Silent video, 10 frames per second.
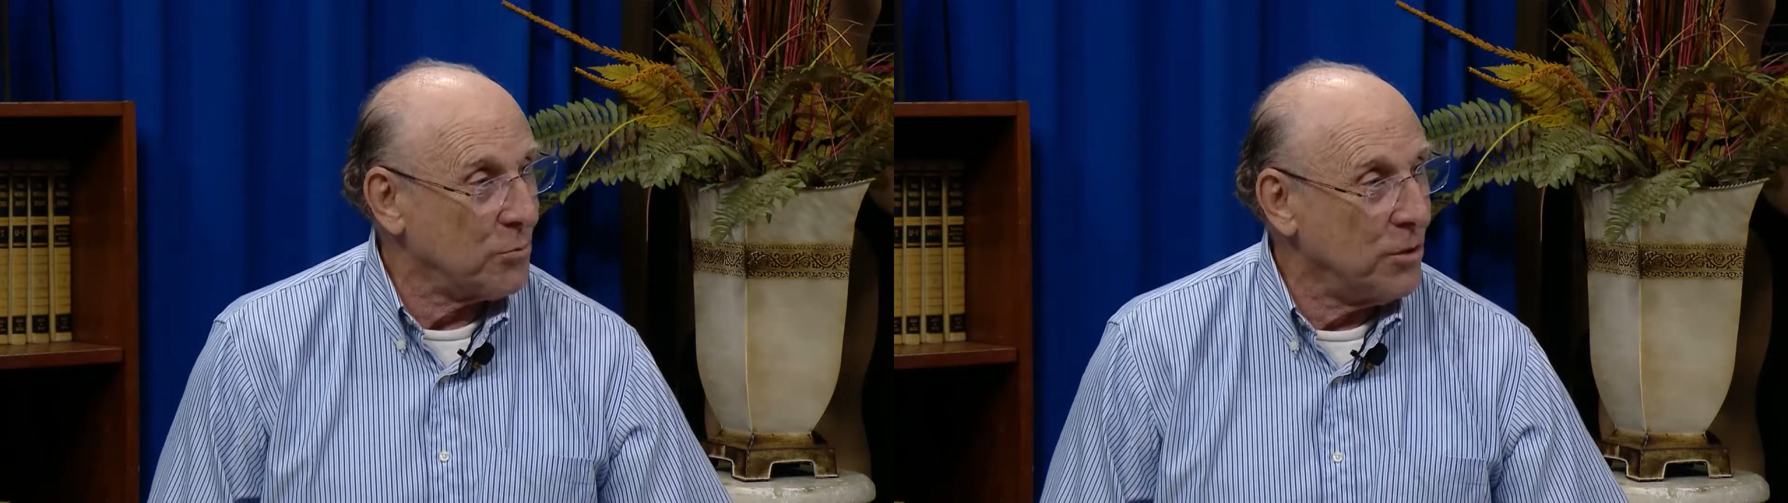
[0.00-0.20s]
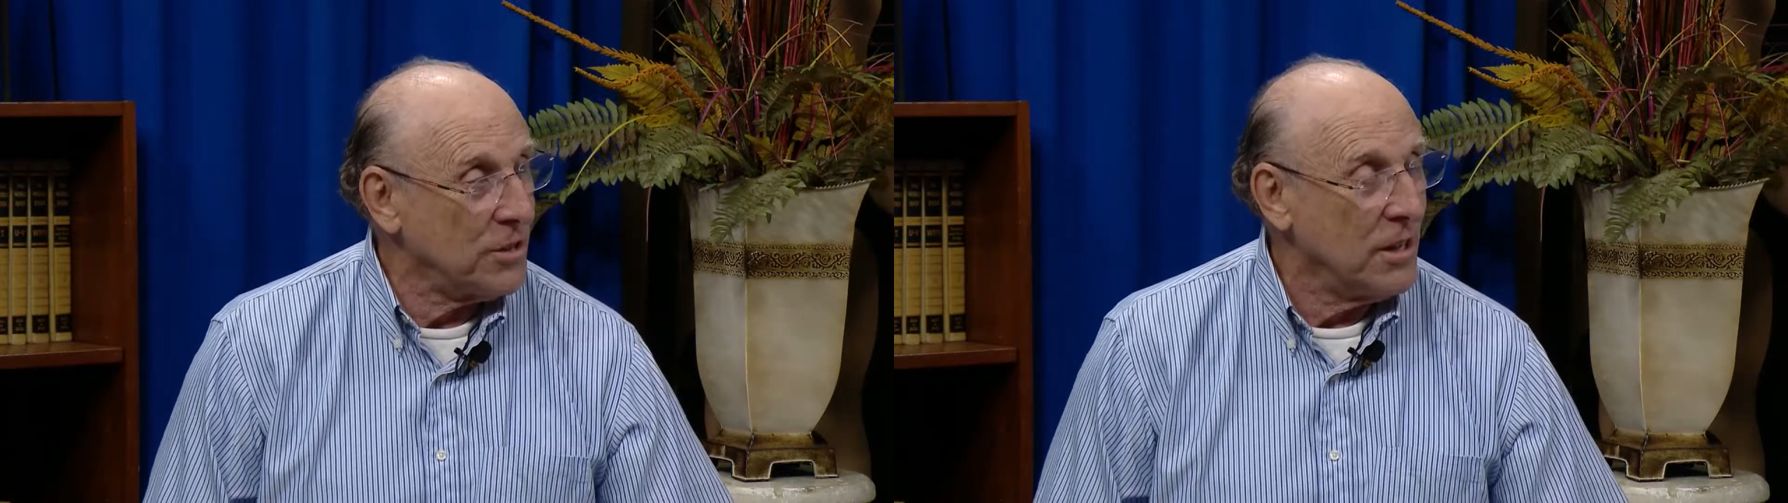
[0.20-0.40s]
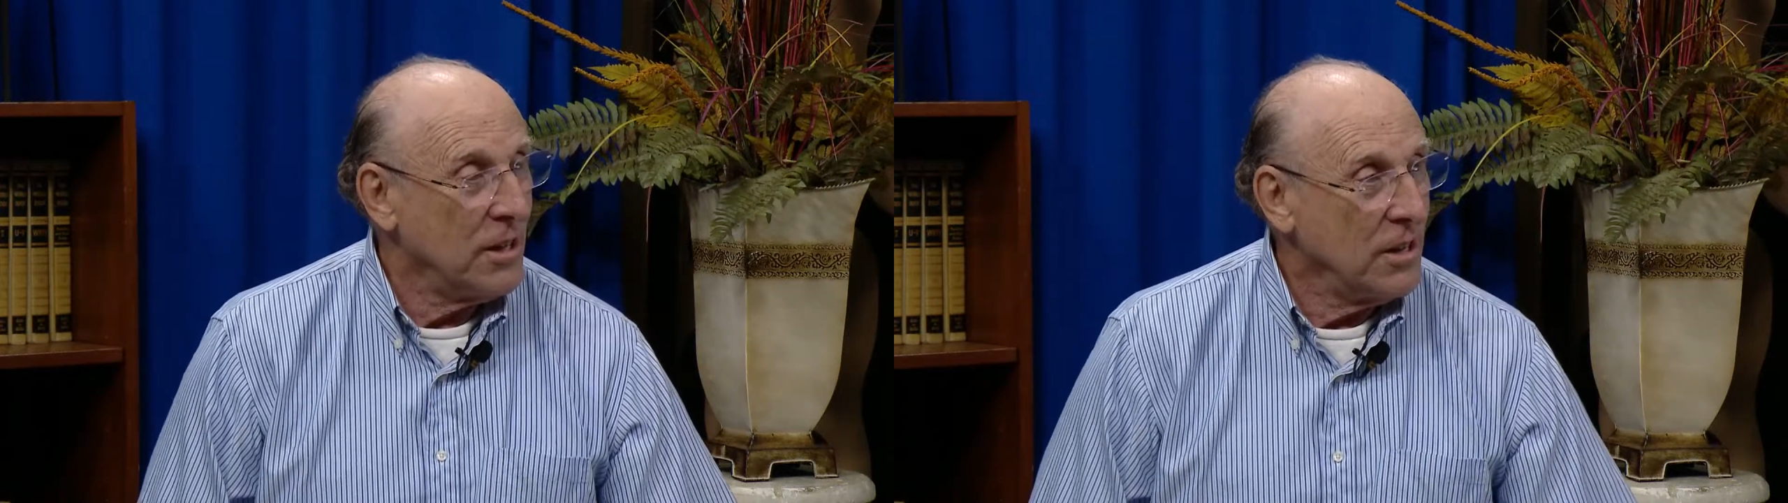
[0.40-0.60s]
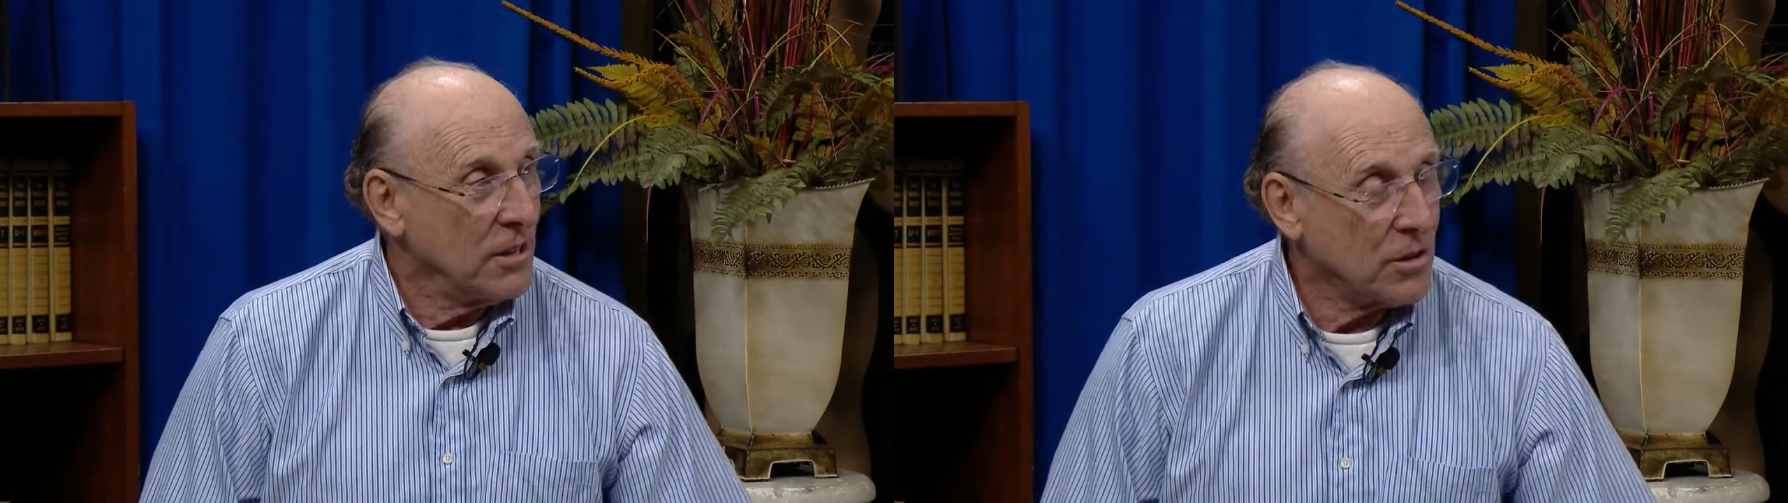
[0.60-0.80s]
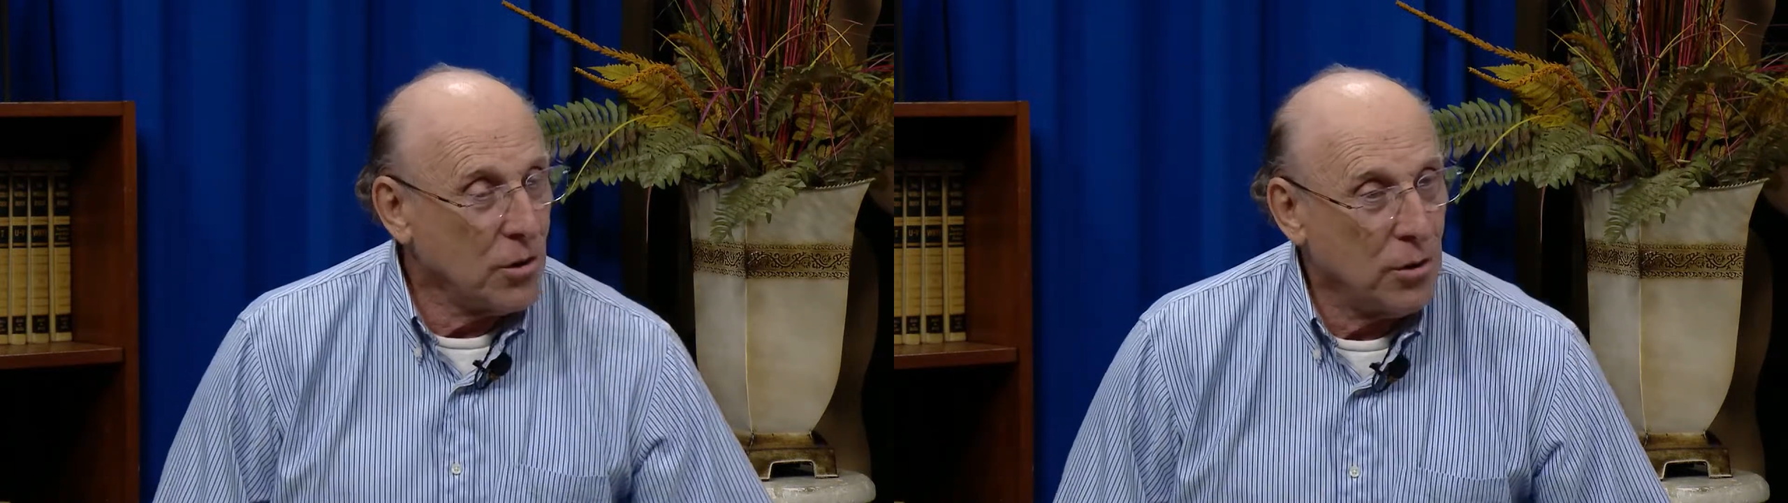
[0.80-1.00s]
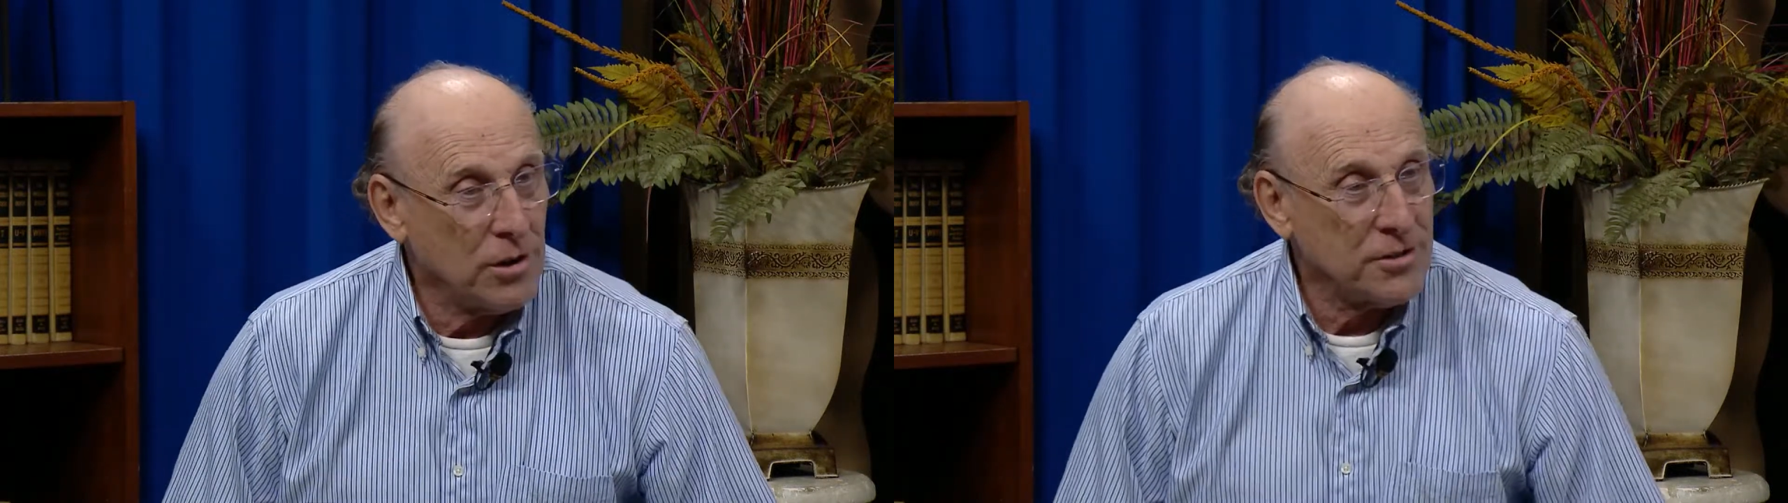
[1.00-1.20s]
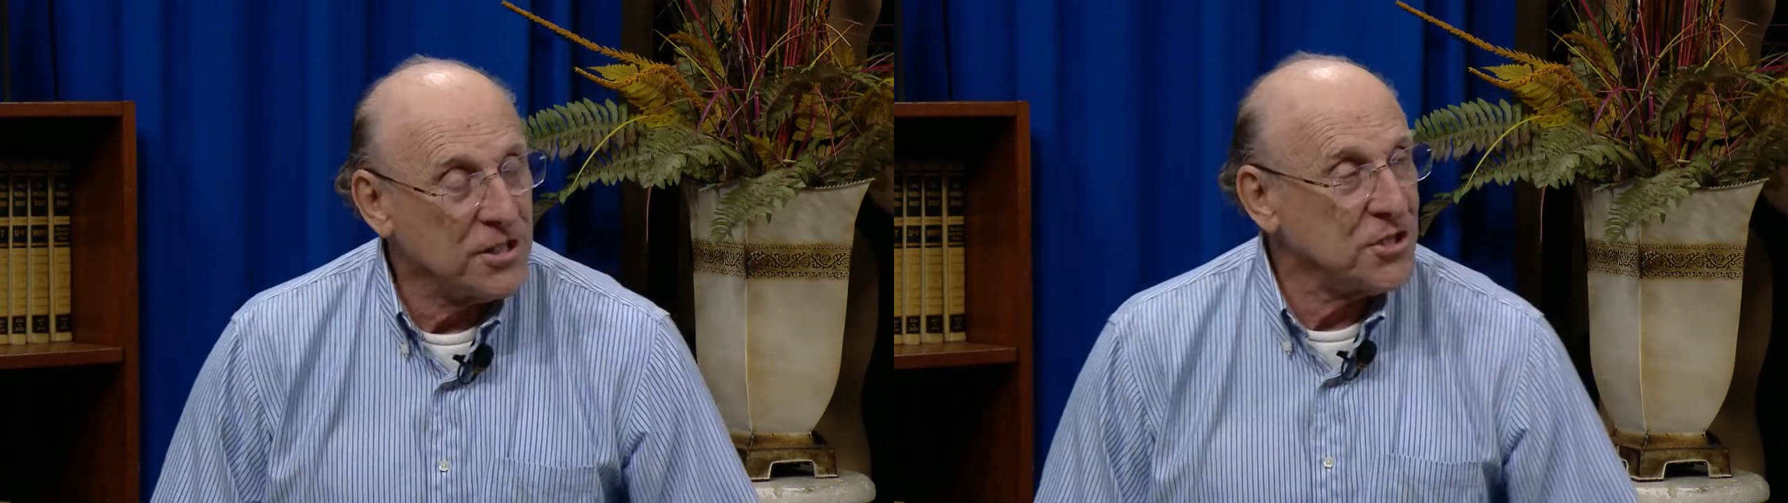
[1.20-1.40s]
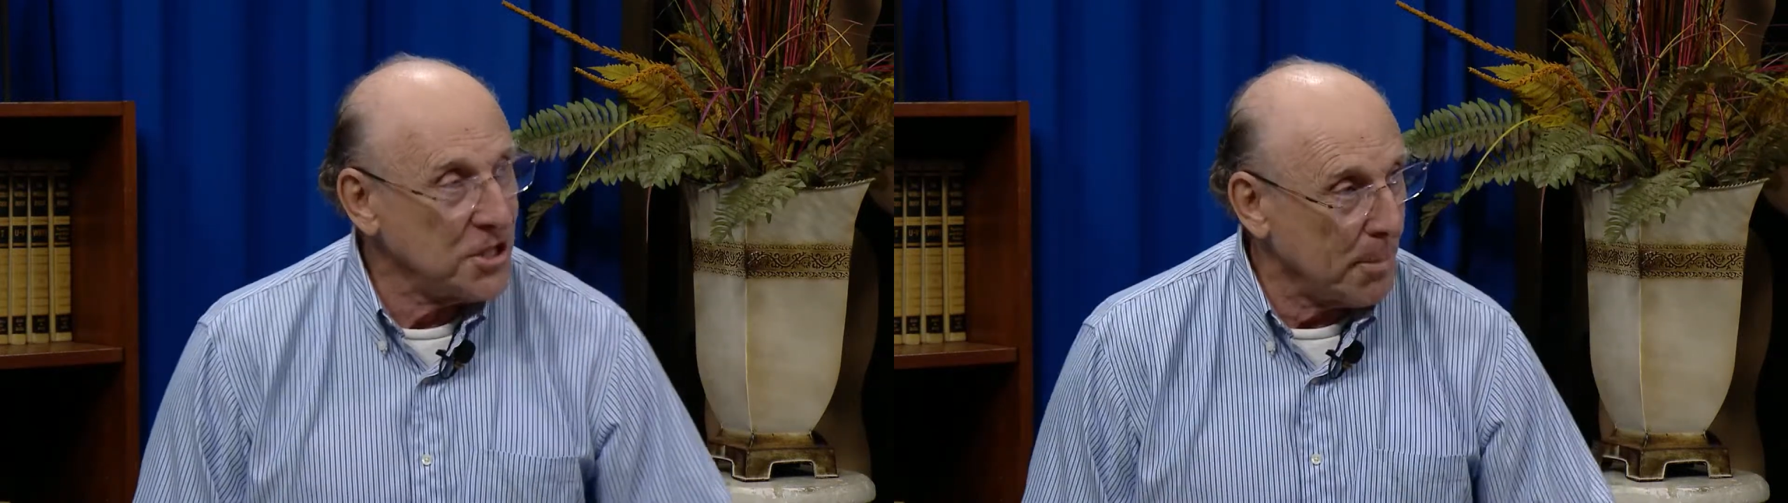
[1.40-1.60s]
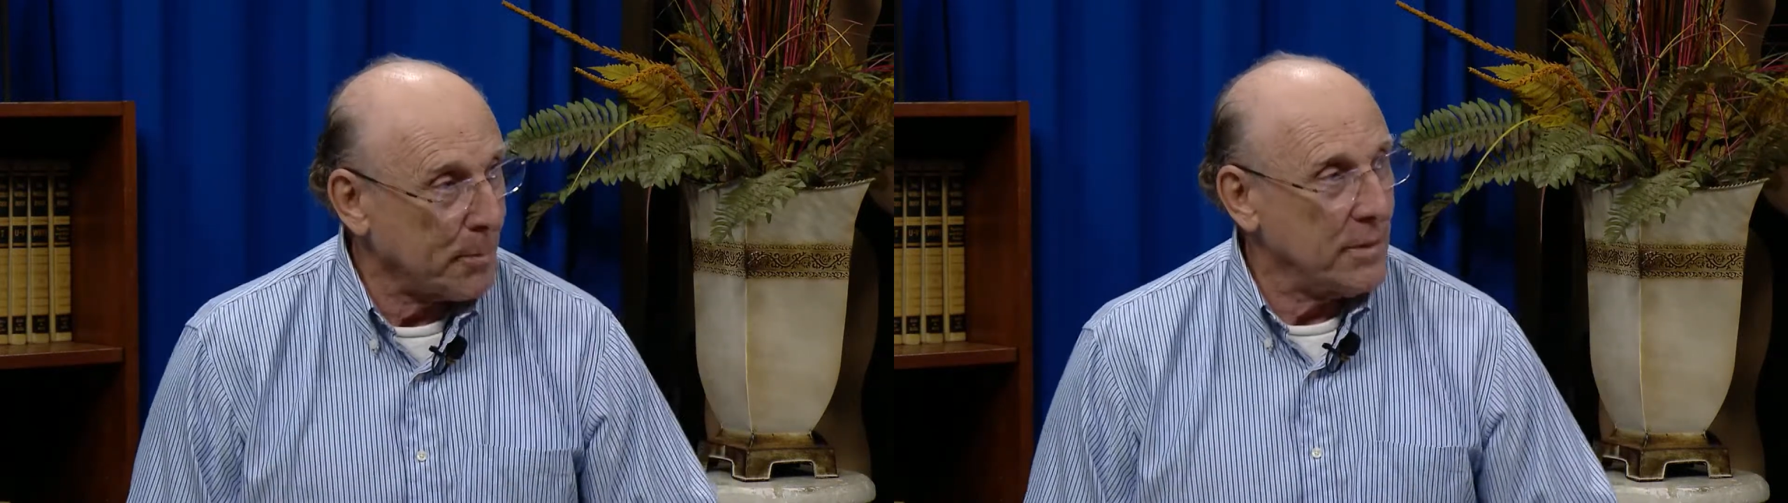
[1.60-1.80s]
one called SHIP,